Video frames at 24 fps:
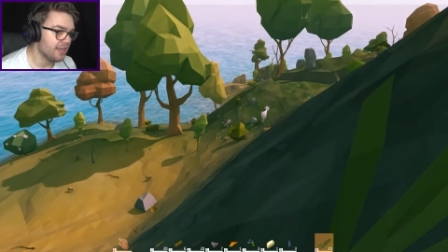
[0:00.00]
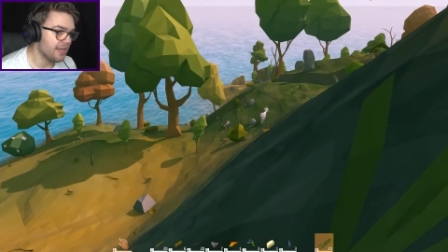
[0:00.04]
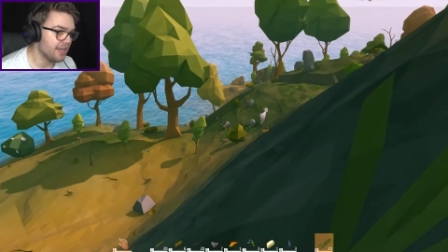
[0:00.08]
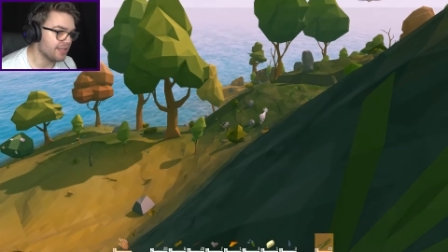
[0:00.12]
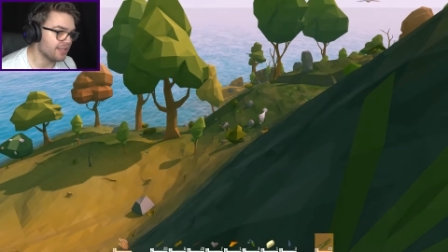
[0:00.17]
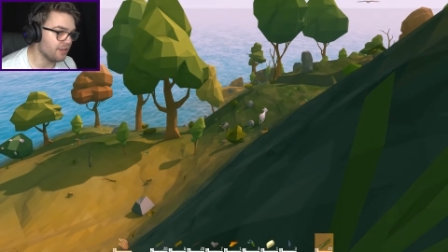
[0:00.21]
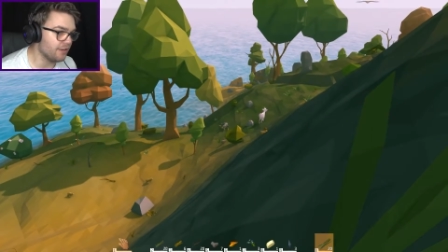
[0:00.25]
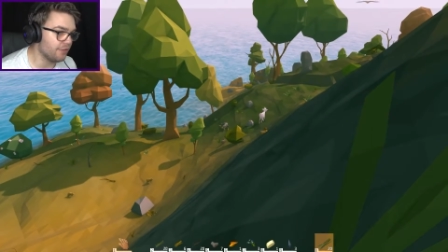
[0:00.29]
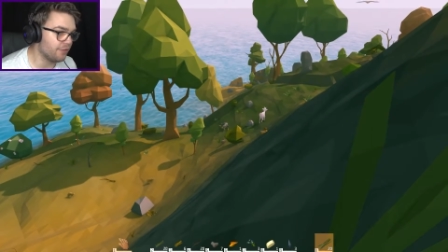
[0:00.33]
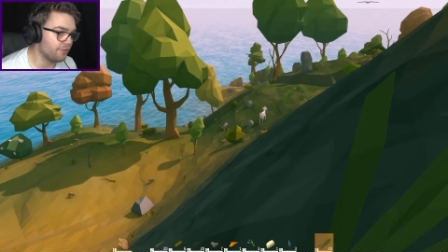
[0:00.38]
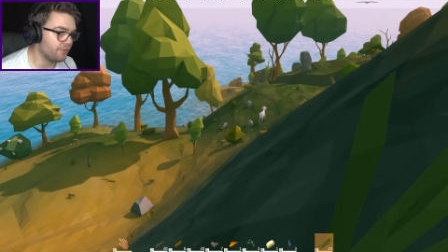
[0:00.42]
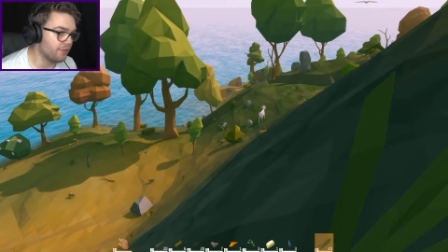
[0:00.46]

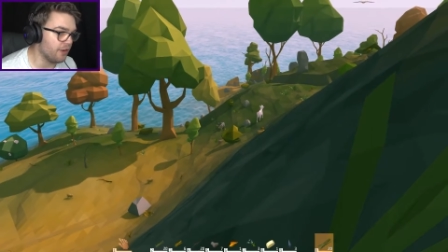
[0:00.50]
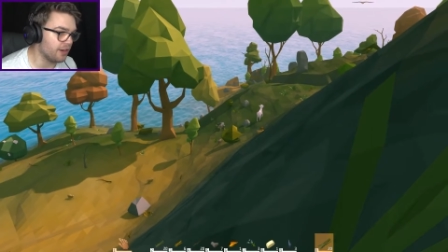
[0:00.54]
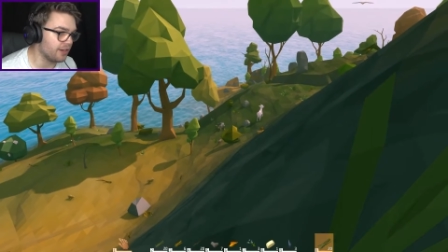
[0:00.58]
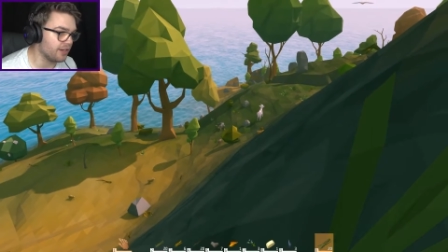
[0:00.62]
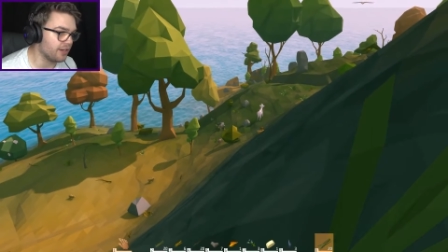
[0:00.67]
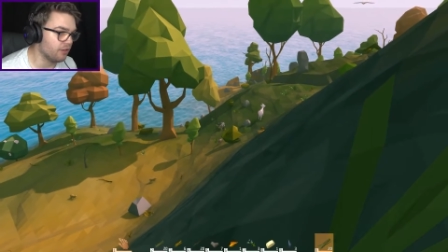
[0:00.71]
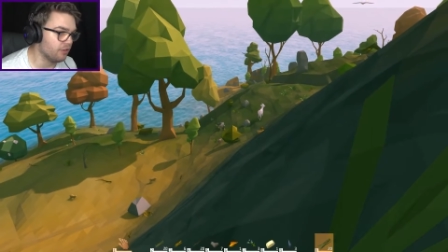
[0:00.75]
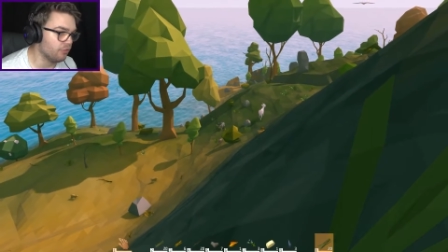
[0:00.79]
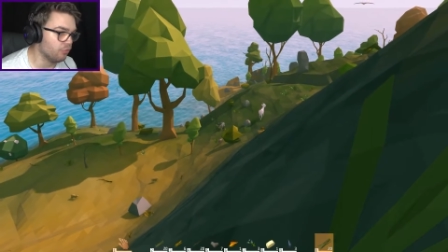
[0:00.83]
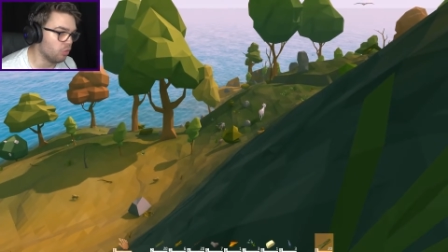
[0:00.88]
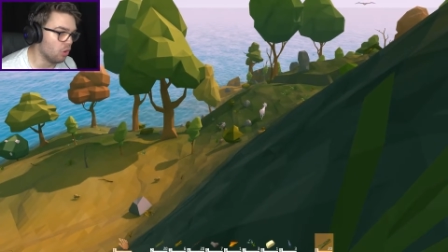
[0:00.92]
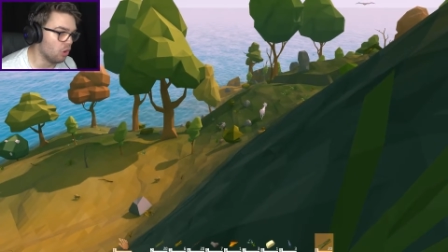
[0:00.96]
there's a
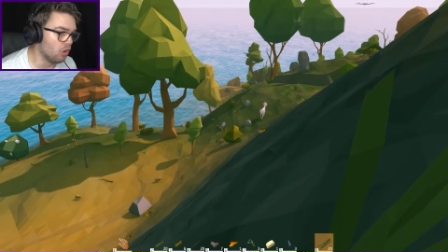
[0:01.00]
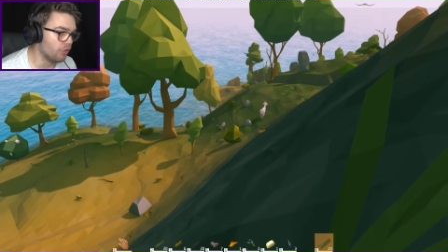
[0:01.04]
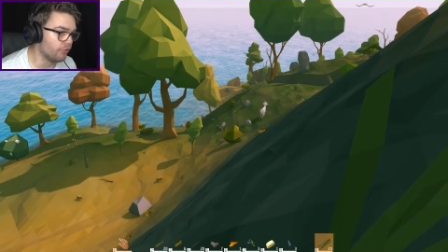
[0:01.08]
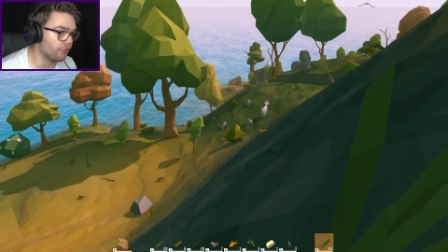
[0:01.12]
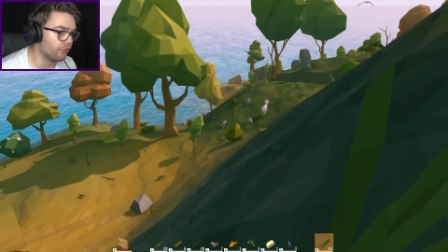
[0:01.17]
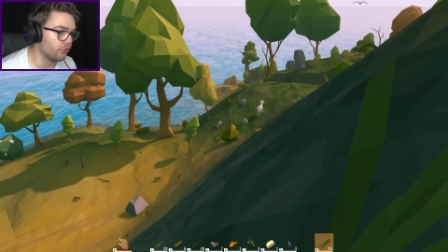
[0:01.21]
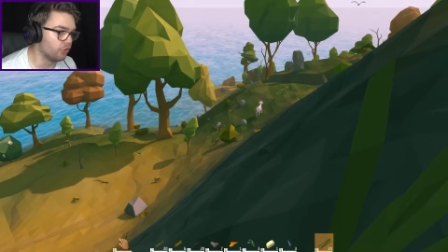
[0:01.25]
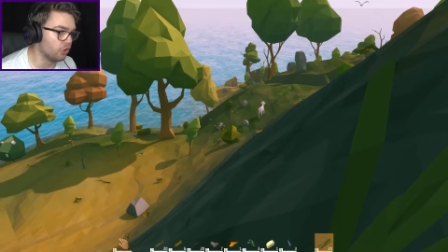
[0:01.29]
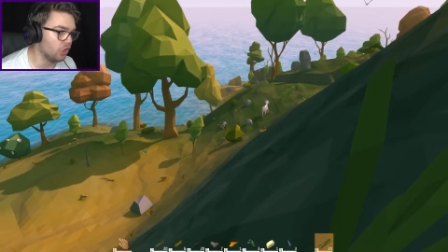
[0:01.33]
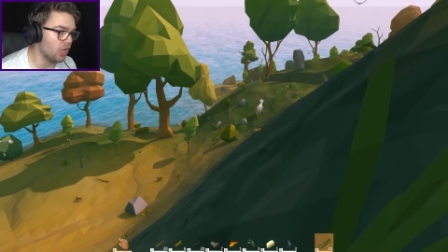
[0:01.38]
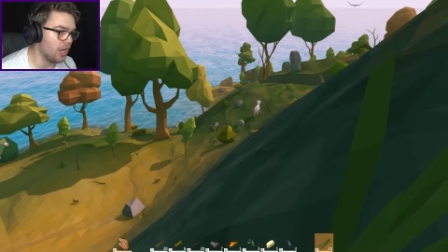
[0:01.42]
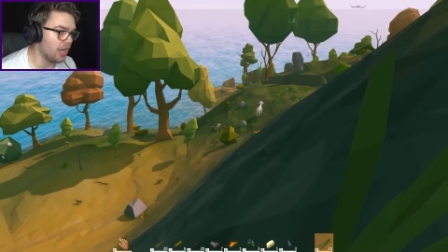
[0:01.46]
fucking
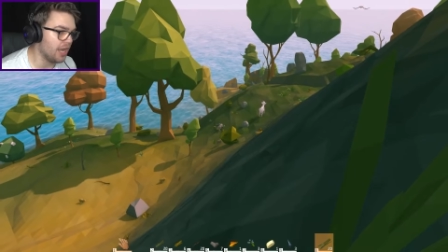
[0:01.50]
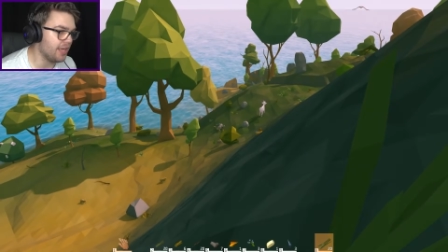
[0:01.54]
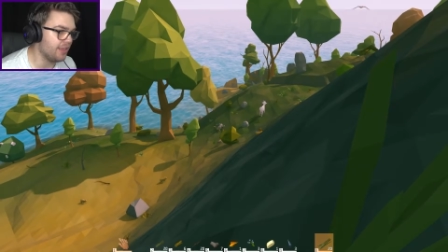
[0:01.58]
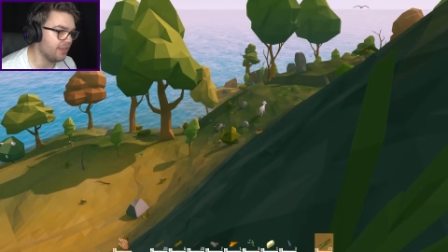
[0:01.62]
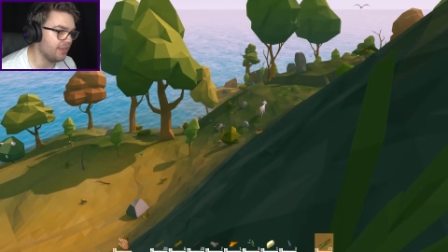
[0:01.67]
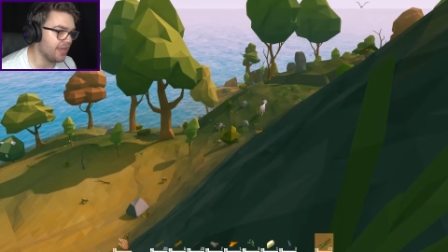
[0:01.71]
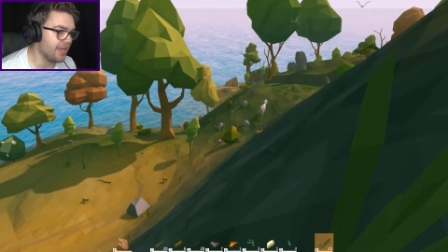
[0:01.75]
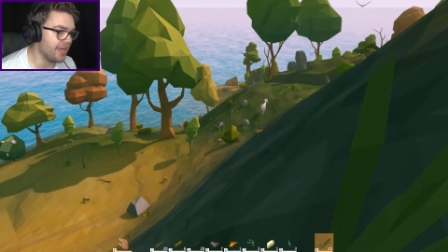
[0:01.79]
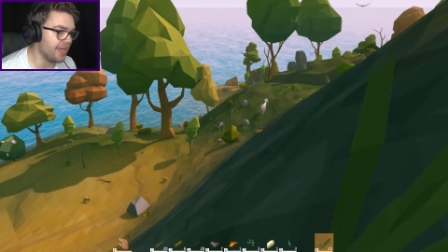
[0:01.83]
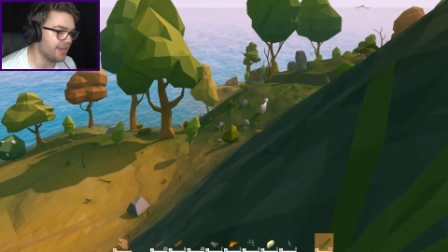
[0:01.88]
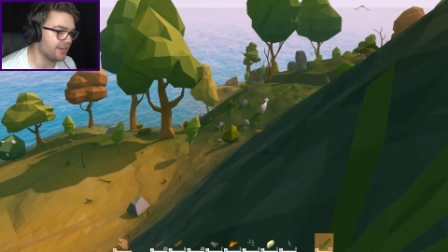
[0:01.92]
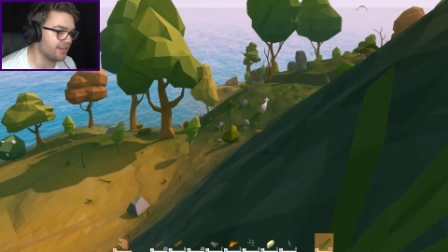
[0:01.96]
wolf right
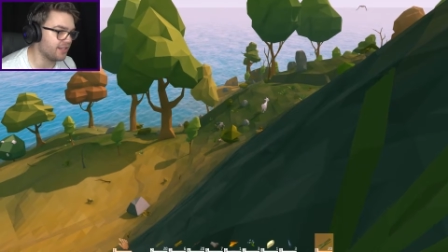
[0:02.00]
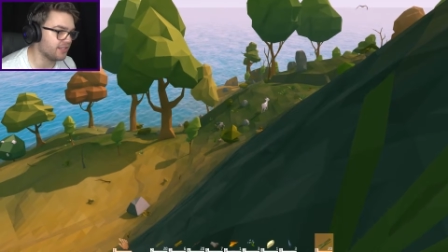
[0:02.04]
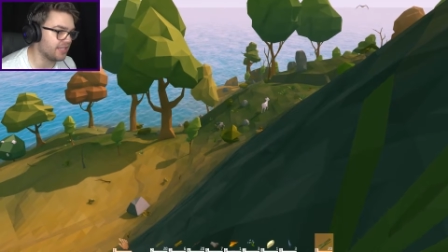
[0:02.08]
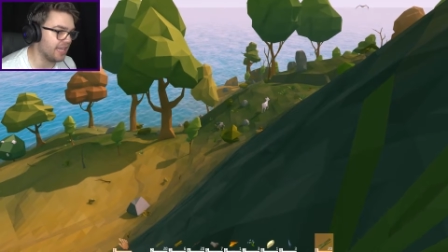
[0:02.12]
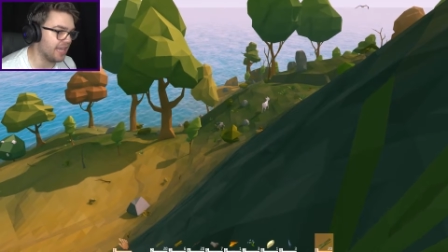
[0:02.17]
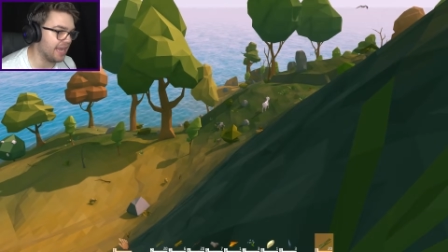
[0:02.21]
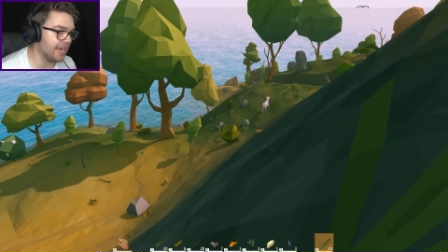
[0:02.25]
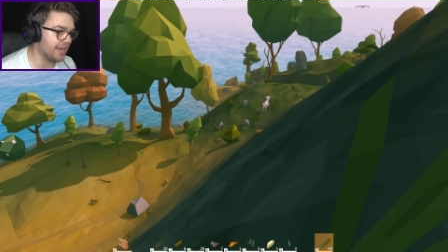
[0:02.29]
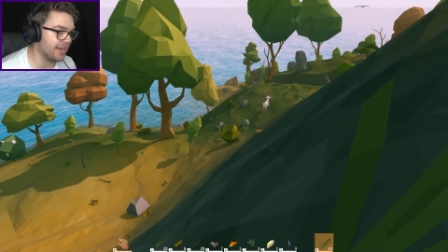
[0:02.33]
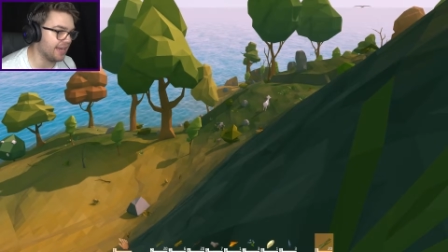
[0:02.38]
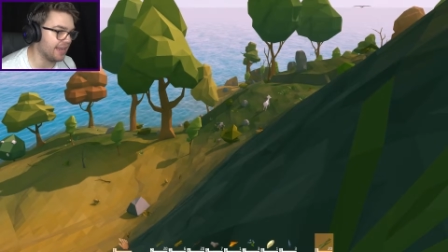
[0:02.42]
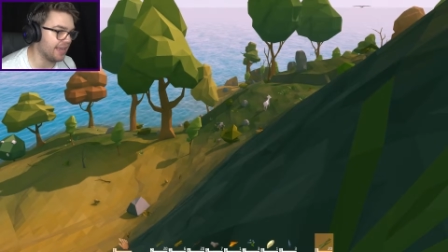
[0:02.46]
there, just
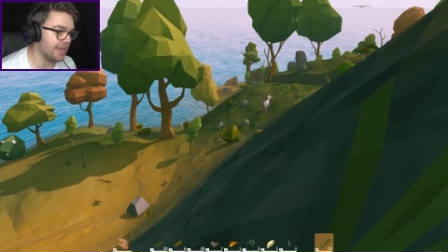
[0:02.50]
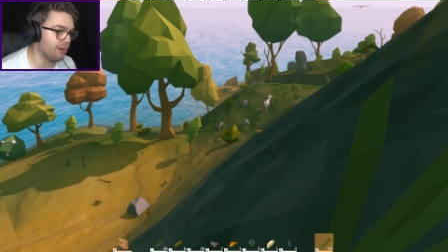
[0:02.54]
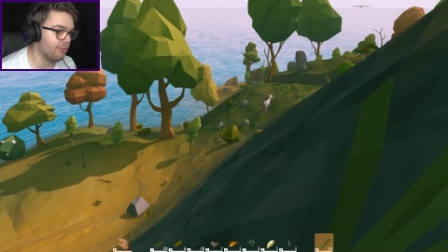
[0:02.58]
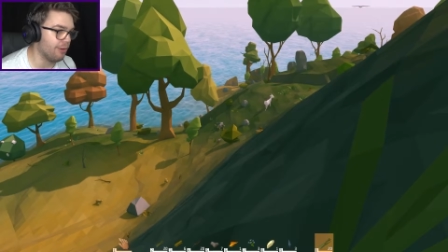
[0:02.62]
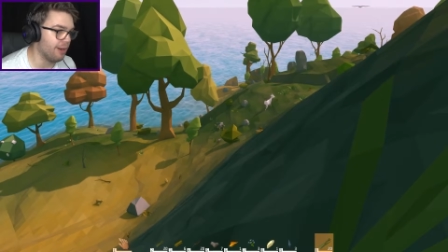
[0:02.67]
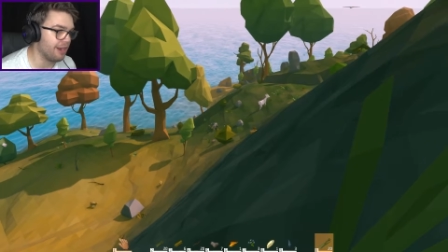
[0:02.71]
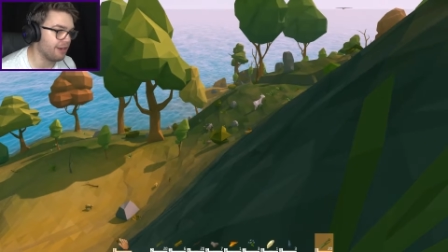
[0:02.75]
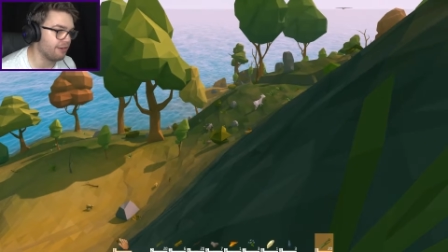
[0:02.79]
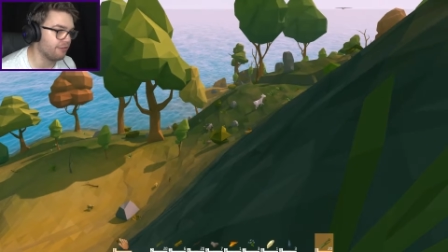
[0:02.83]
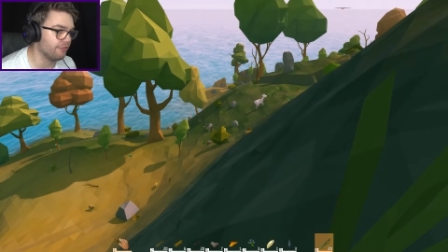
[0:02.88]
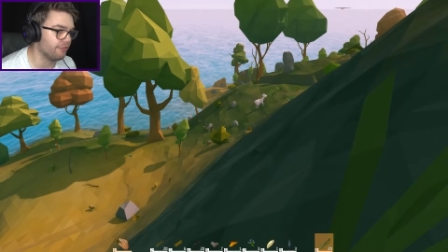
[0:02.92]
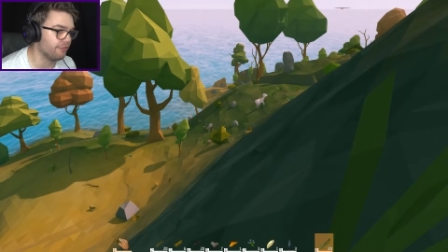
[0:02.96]
hanging out
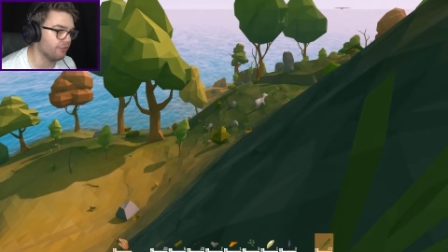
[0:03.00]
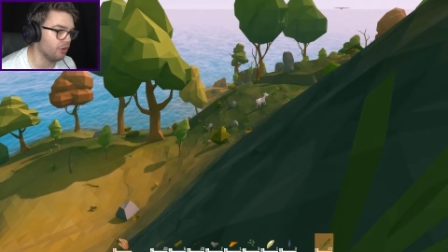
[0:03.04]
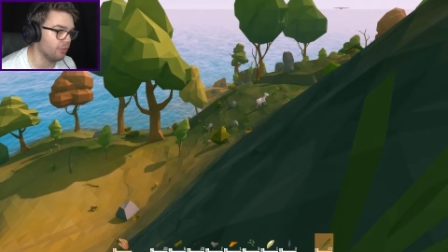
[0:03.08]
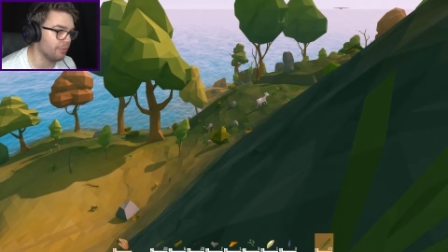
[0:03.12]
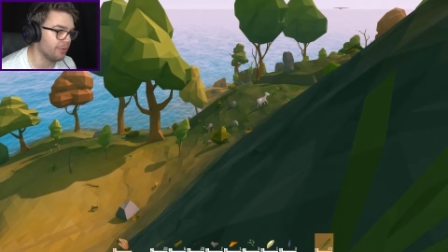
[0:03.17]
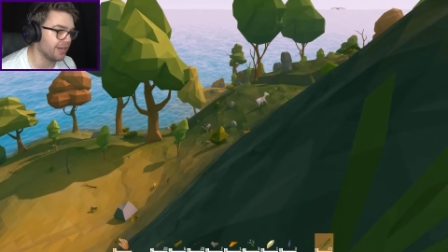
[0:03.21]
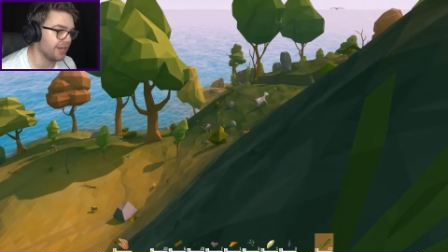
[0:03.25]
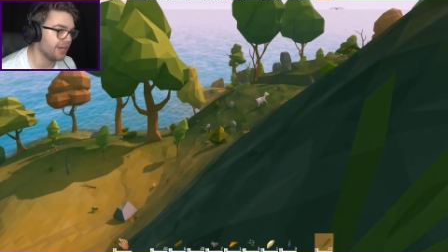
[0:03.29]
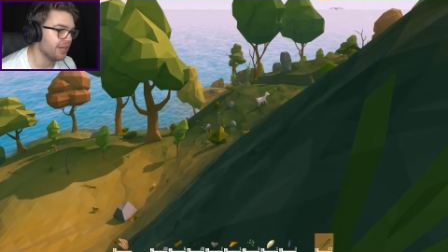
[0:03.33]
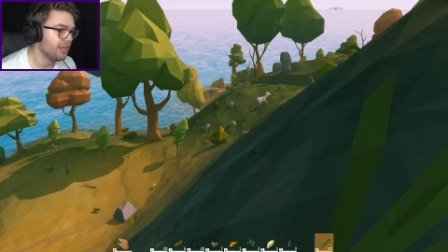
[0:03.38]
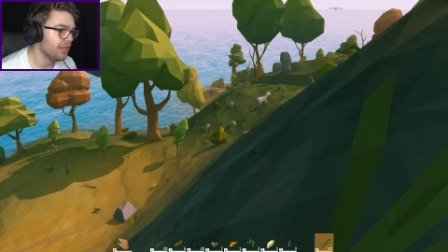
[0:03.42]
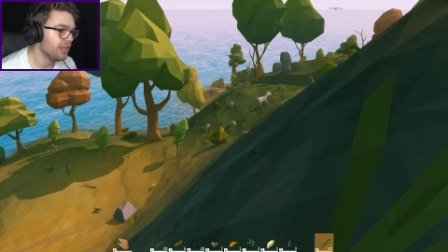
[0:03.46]
waiting for
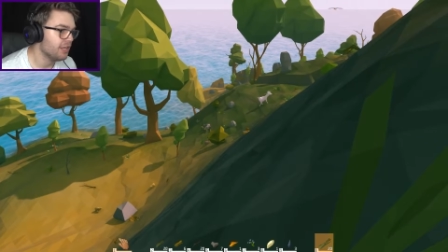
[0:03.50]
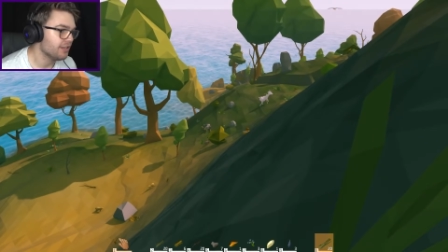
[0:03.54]
me.